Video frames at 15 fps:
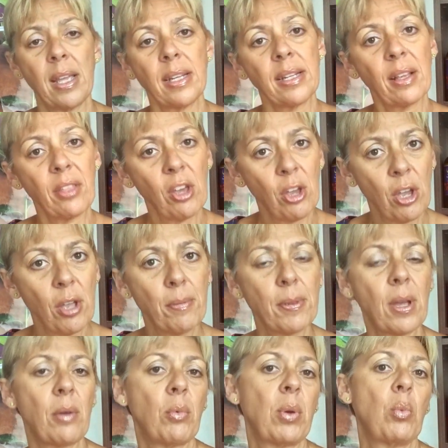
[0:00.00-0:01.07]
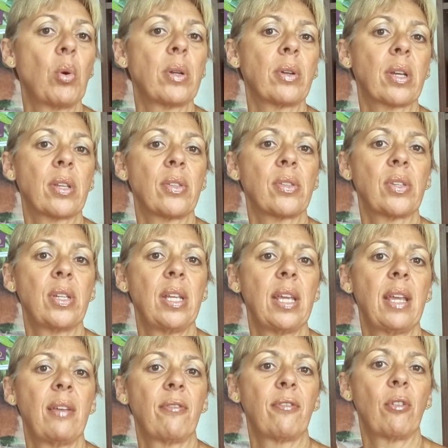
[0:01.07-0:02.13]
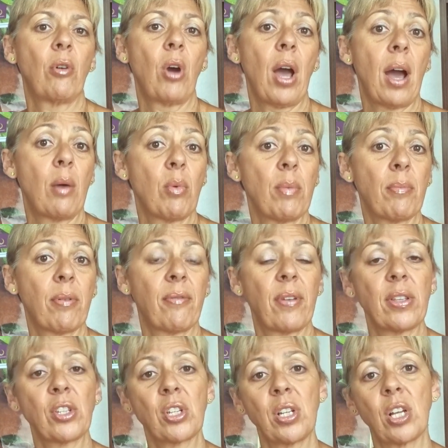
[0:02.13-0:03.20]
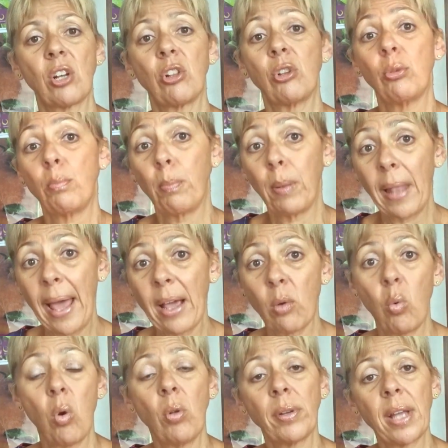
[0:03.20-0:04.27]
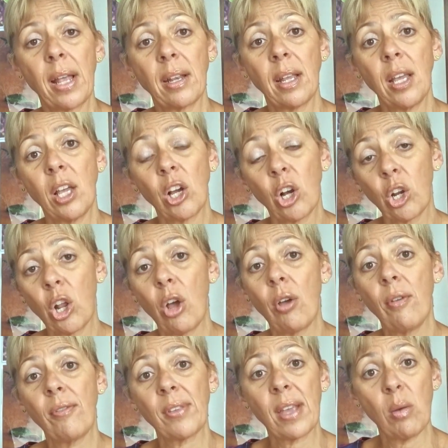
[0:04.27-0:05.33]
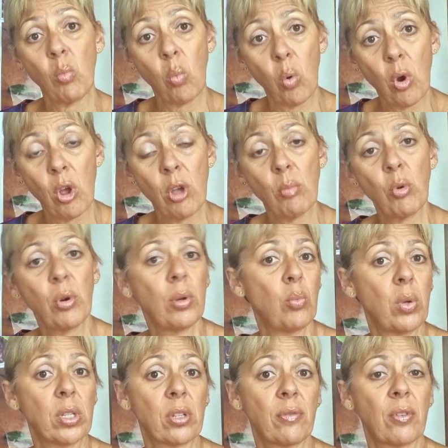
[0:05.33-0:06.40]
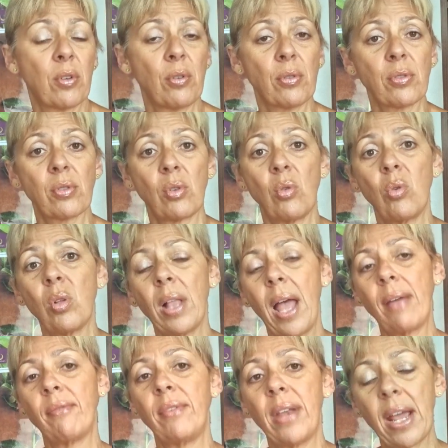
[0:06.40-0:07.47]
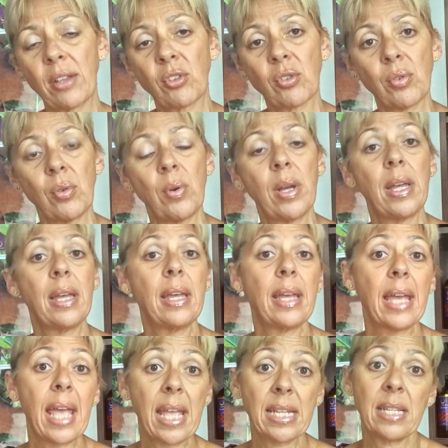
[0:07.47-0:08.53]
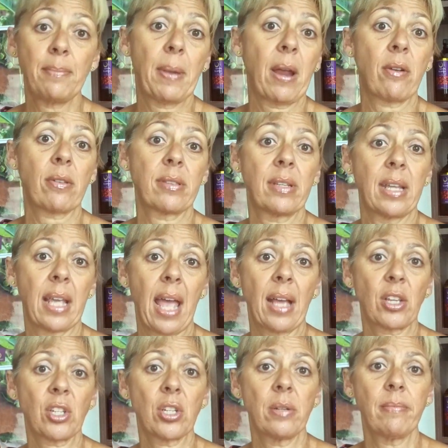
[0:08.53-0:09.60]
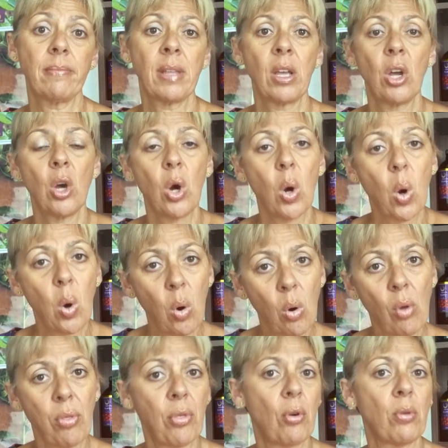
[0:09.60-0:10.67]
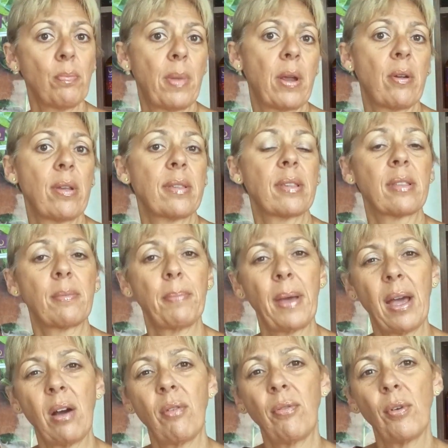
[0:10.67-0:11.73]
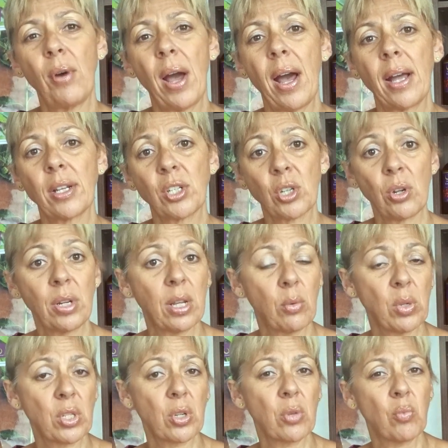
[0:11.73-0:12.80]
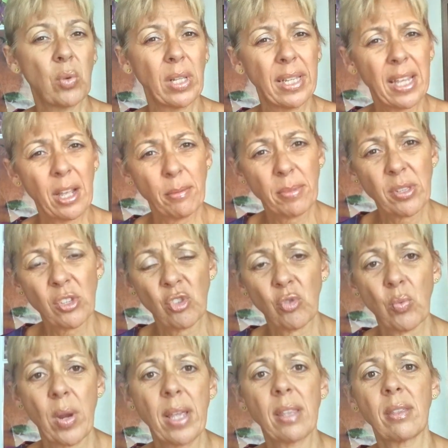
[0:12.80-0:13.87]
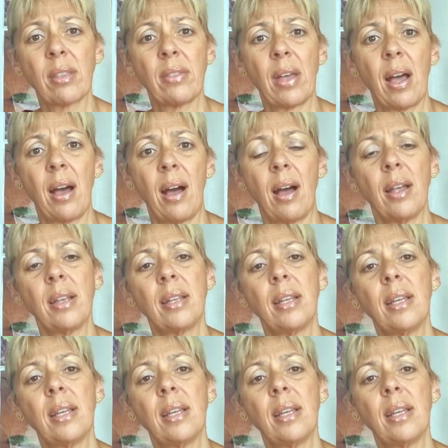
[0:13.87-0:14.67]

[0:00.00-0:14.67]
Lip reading: Now, the herbs that we want to consider here for heartworm prevention include black walnut, cloves, and wormwood, which of course all have natural anti-parasitic action. Hawthorn berries is a powerful heart tonic which can really help strengthen the heart.